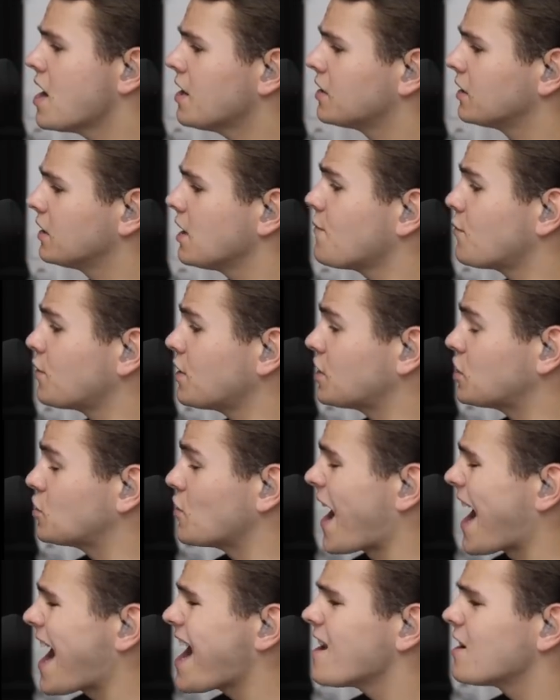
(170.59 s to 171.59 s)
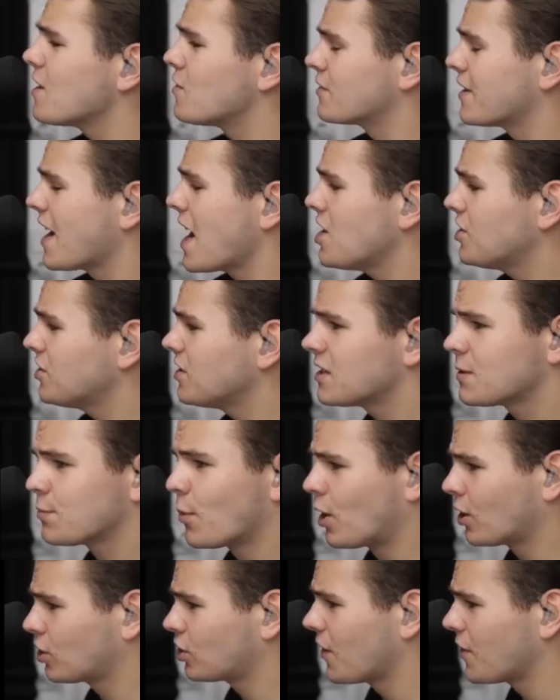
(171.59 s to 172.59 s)
deliver it to eight locations
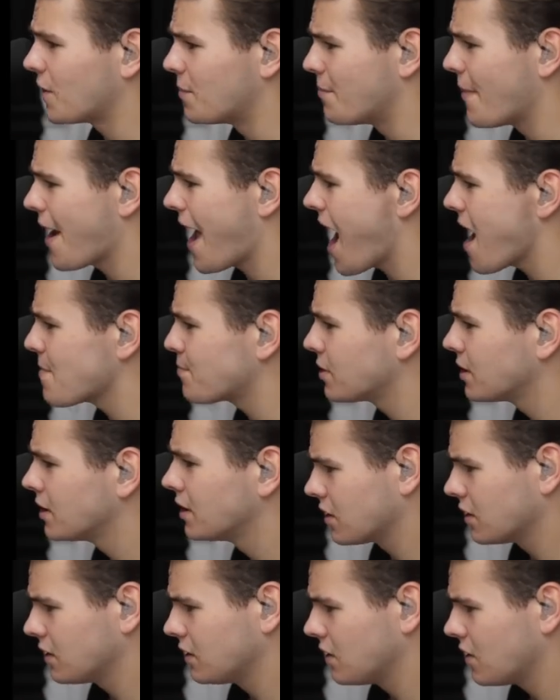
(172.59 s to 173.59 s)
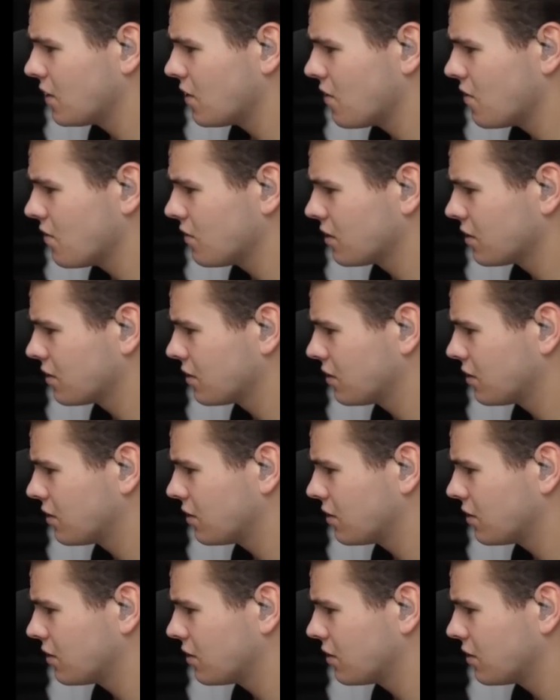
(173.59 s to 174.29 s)
marked on the map. We can load.